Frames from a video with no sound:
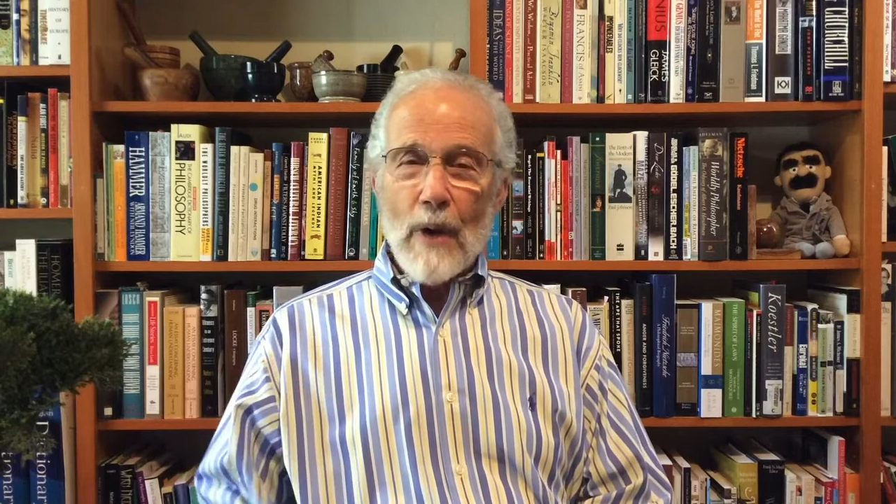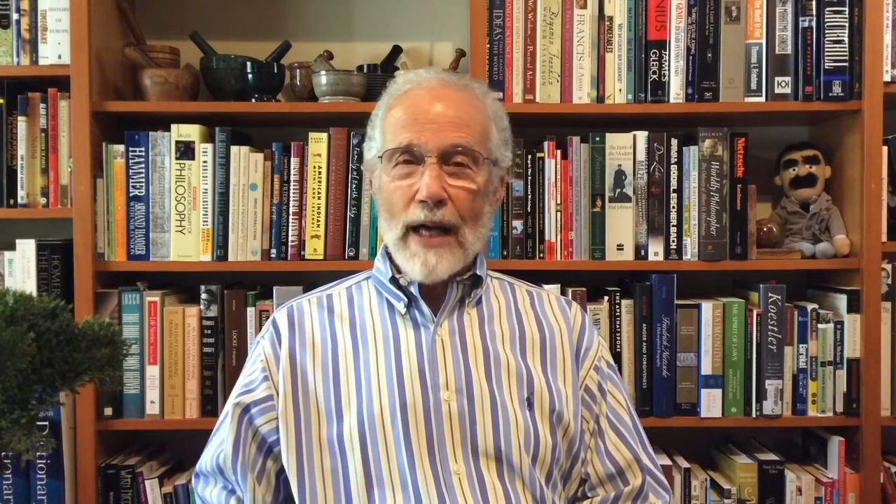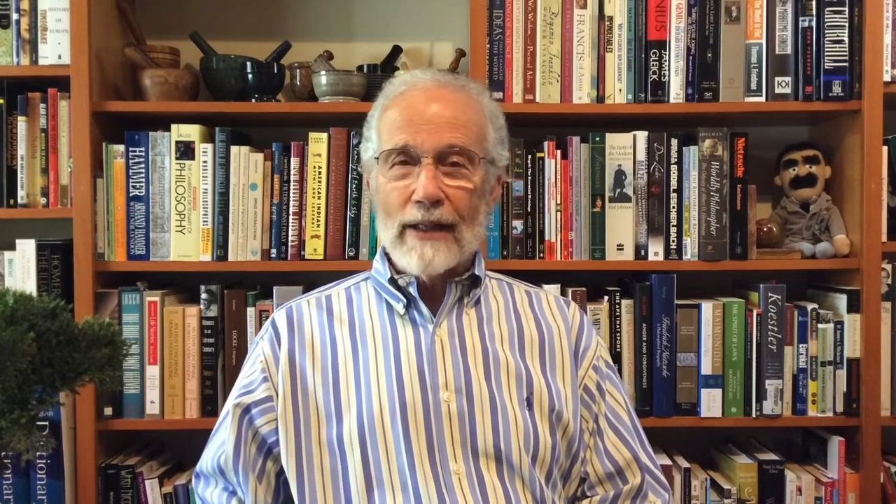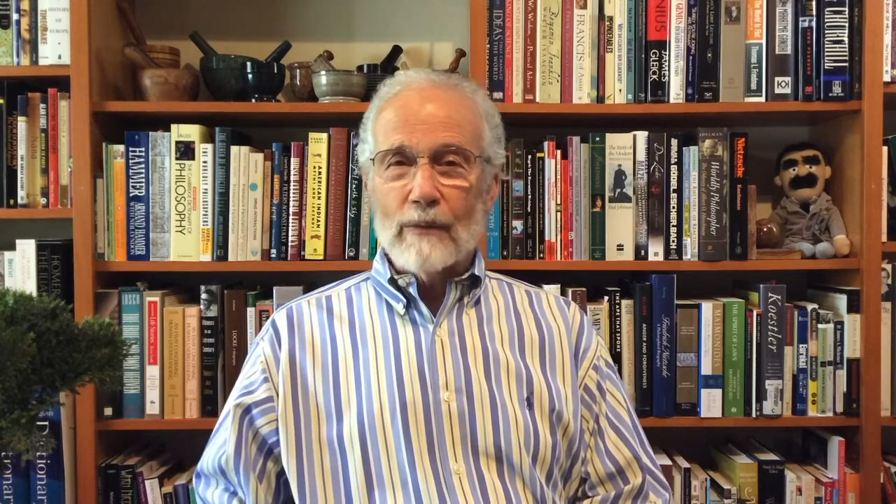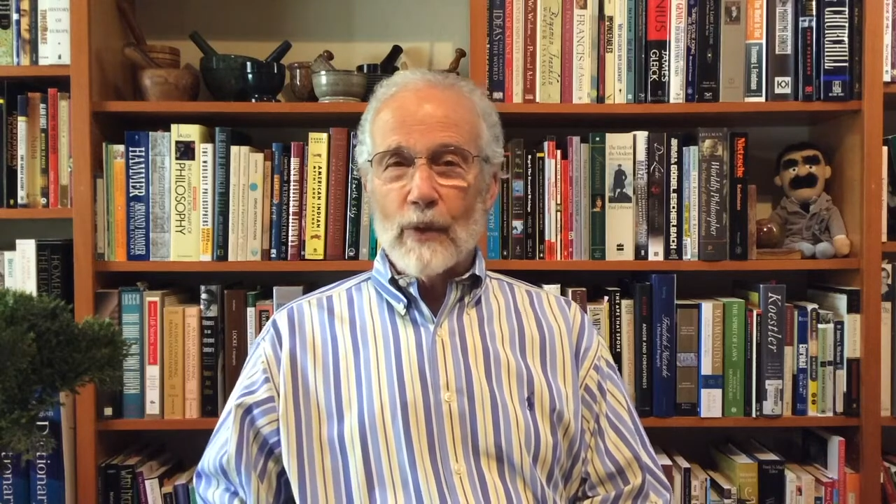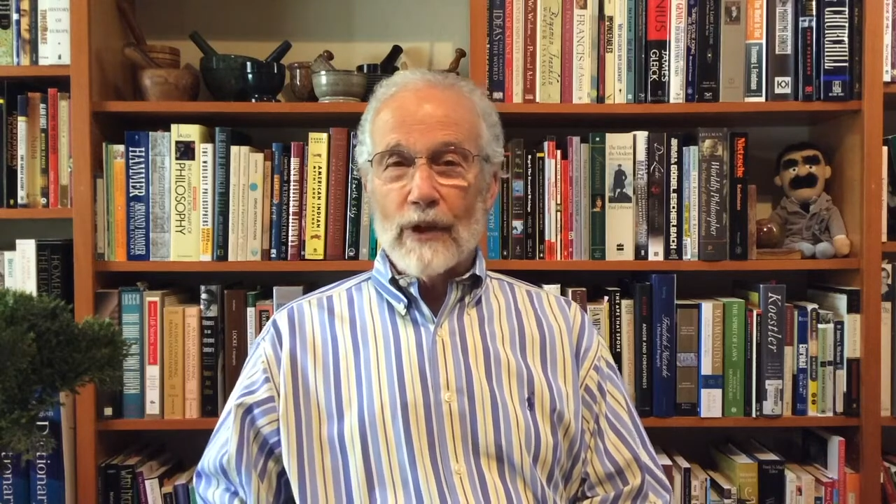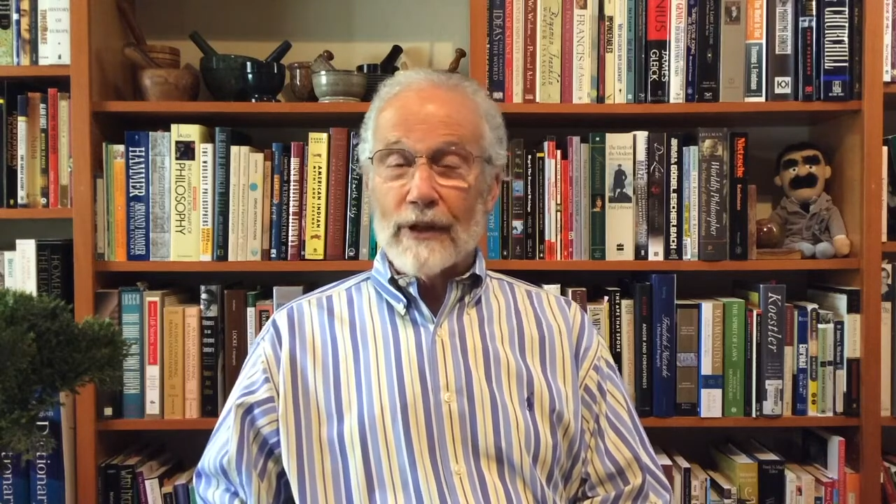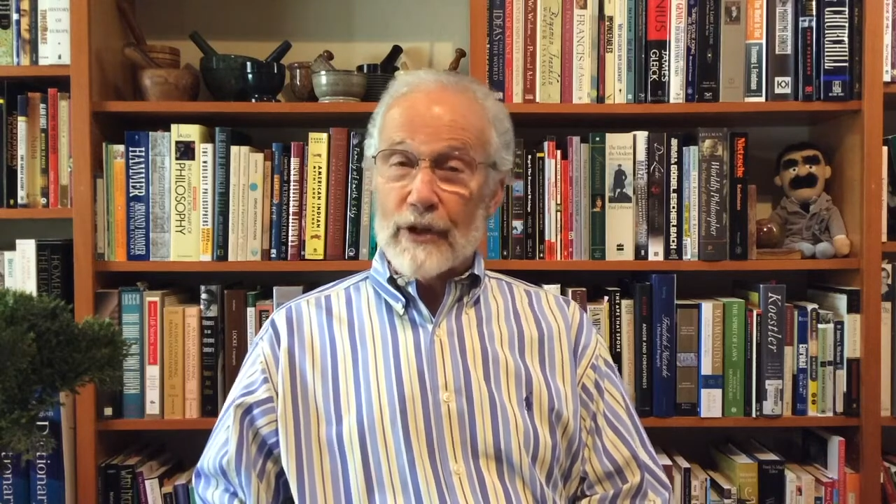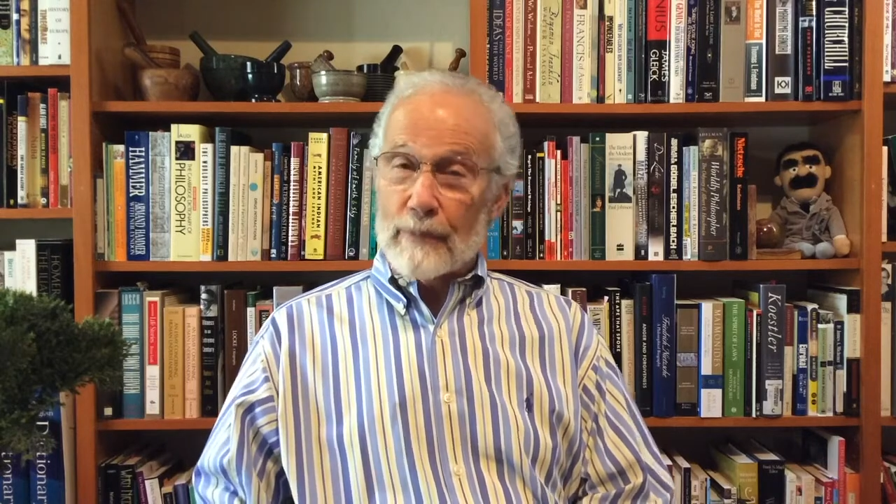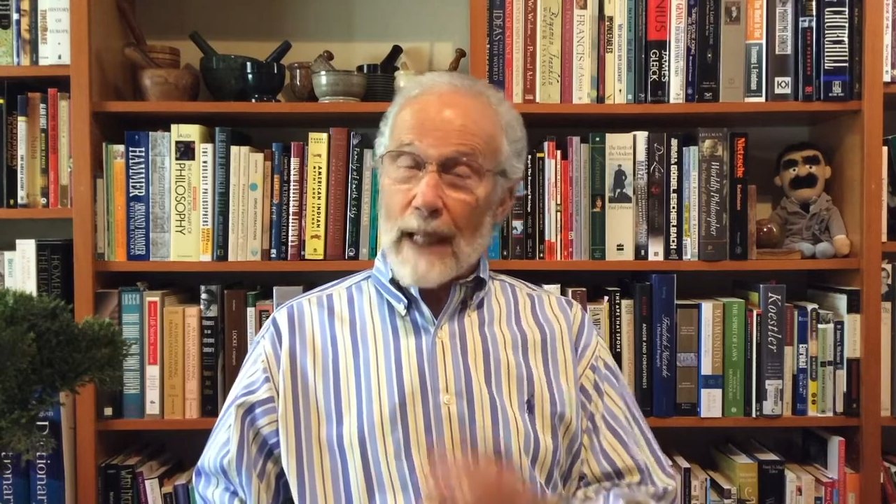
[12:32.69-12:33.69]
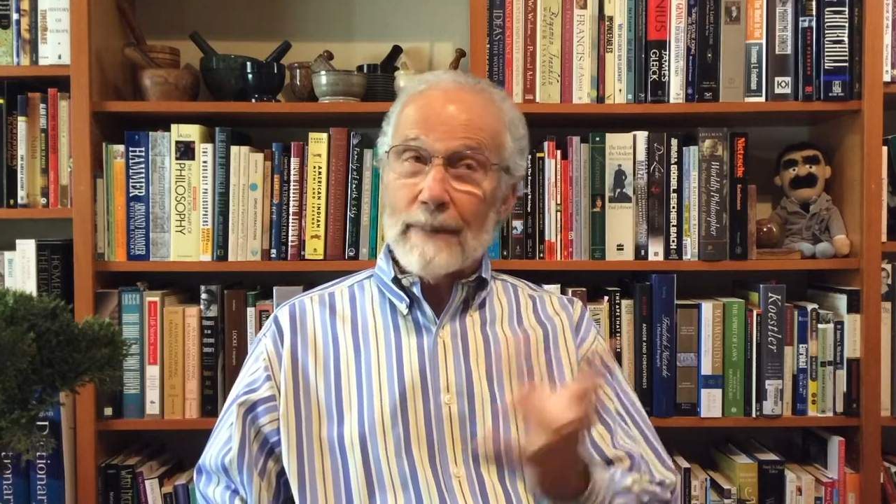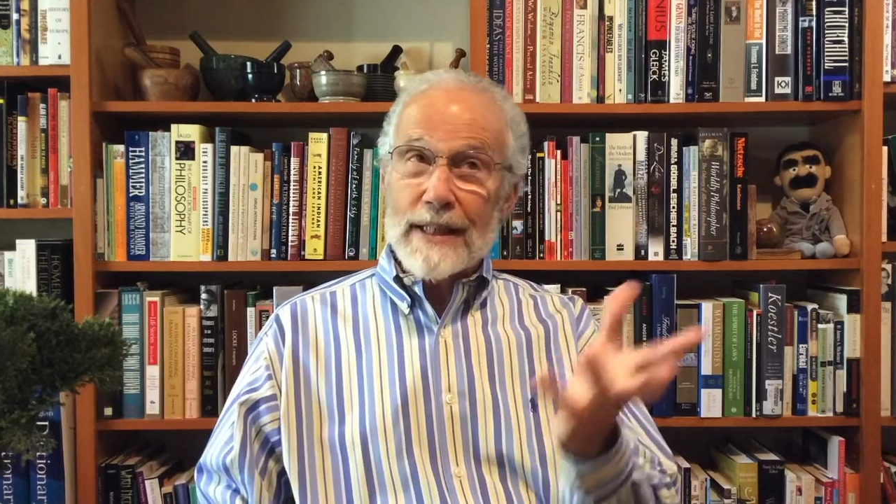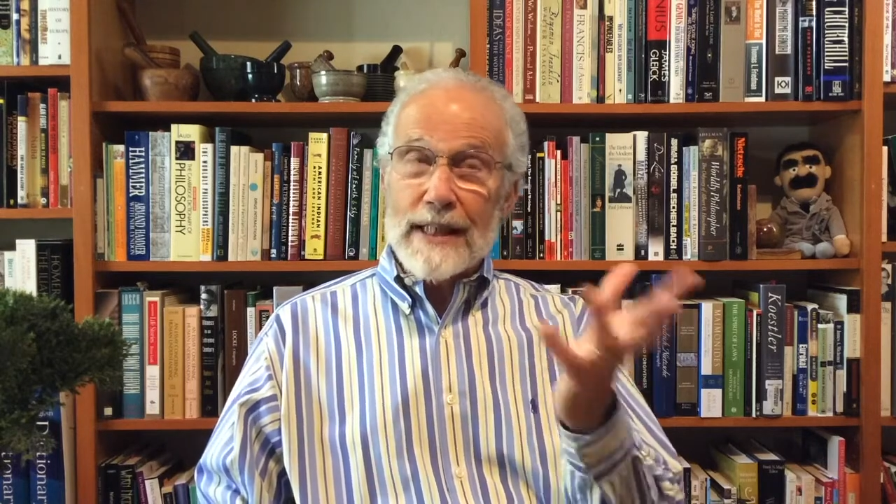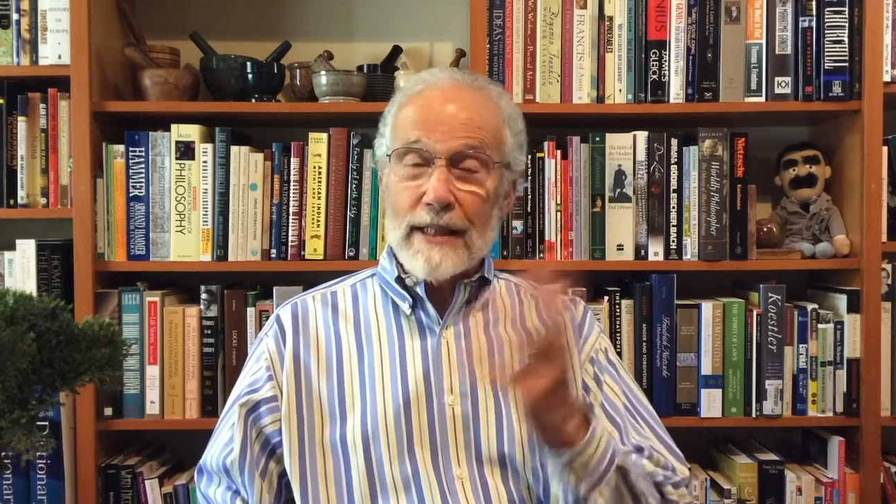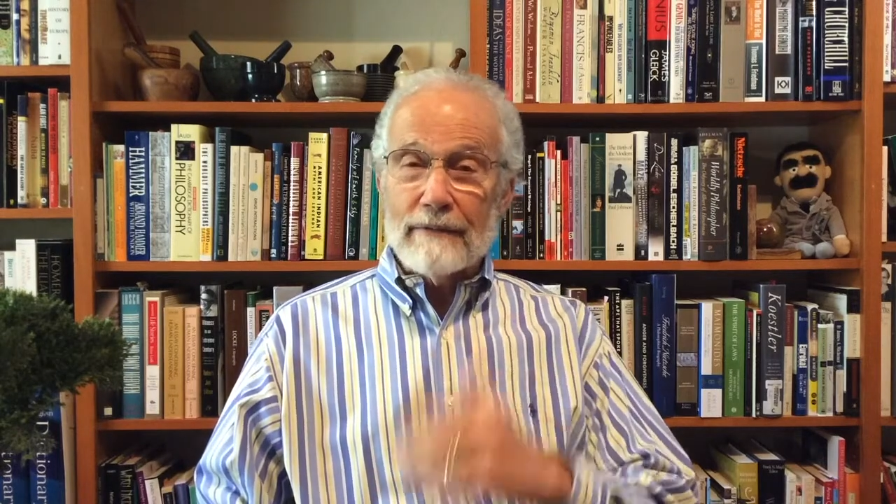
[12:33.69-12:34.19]
modern world. You've
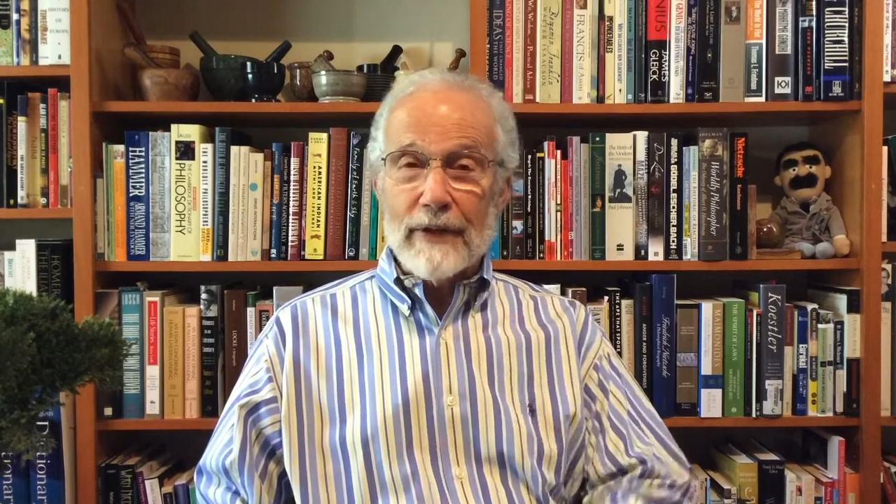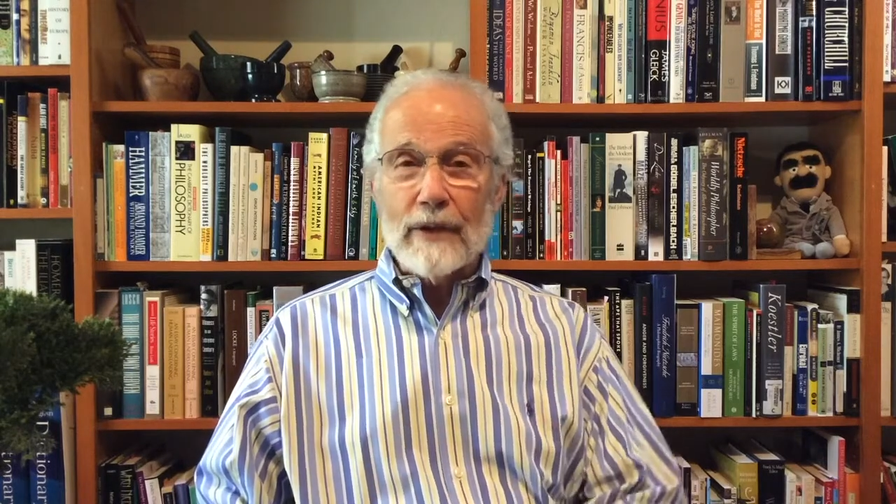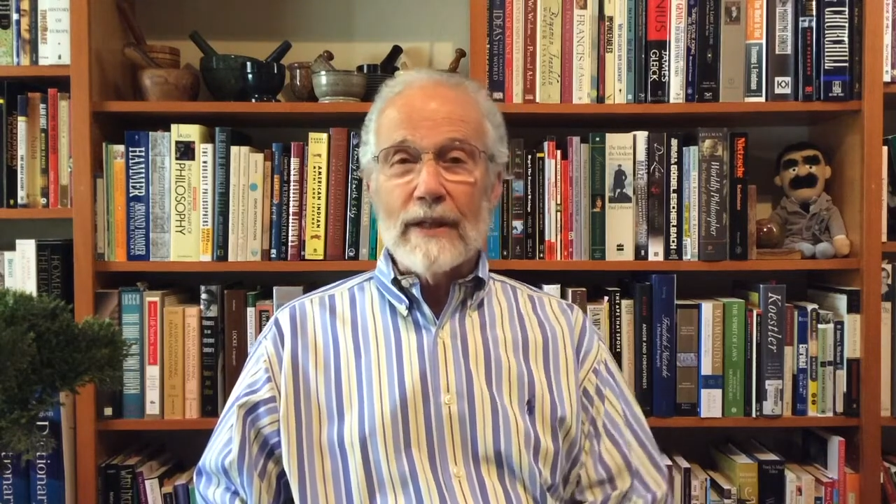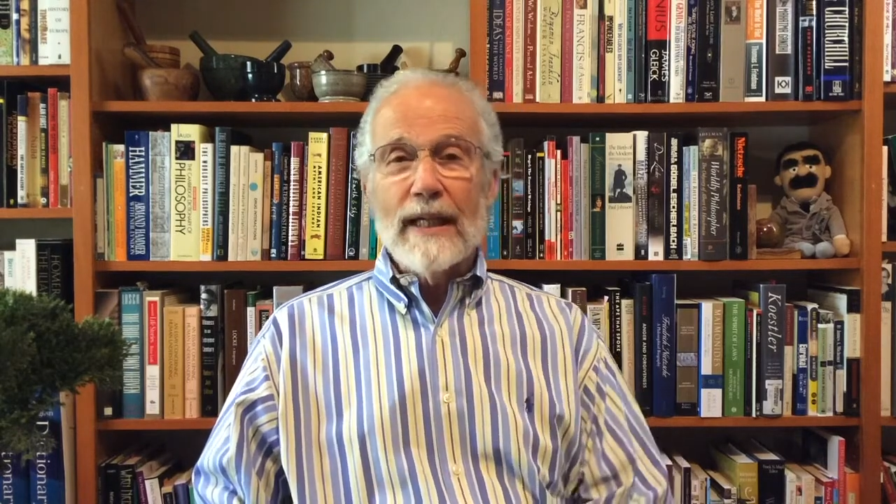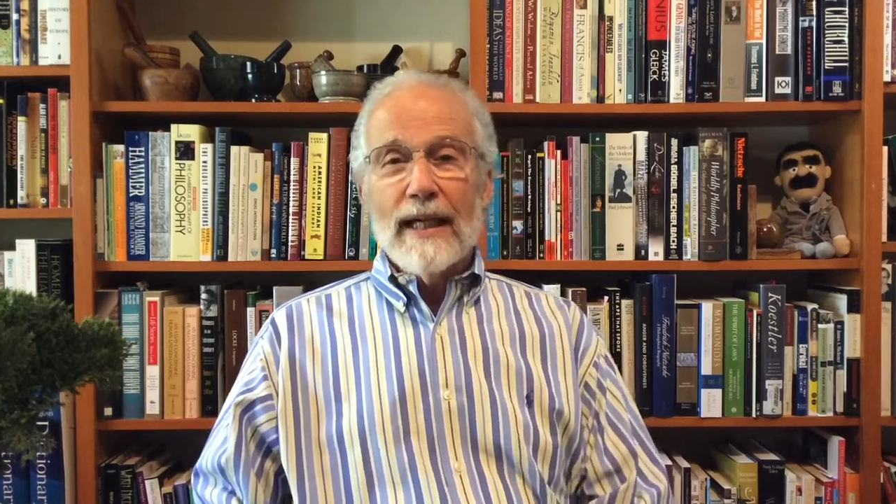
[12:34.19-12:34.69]
probably seen a few.